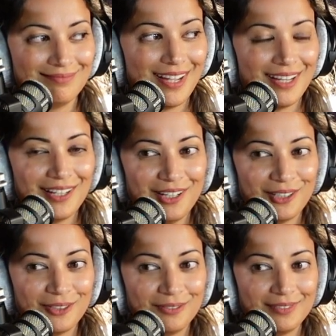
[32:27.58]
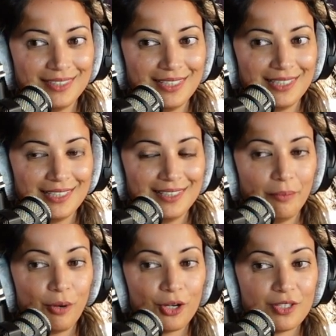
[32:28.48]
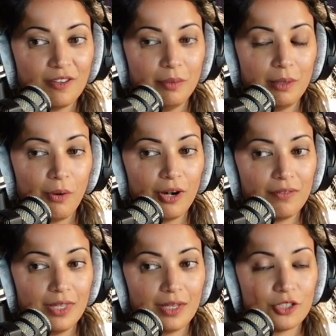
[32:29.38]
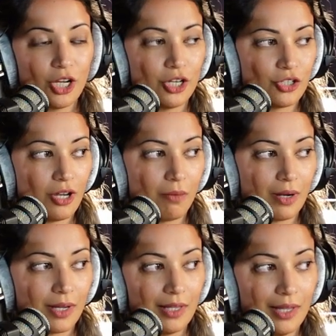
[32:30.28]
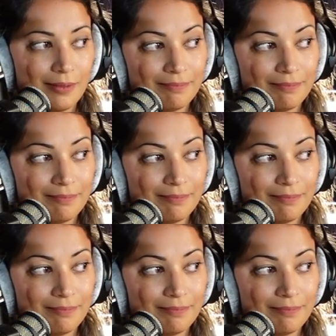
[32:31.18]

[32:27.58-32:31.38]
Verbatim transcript: I know. Perks of being part of the Exchange Network LA.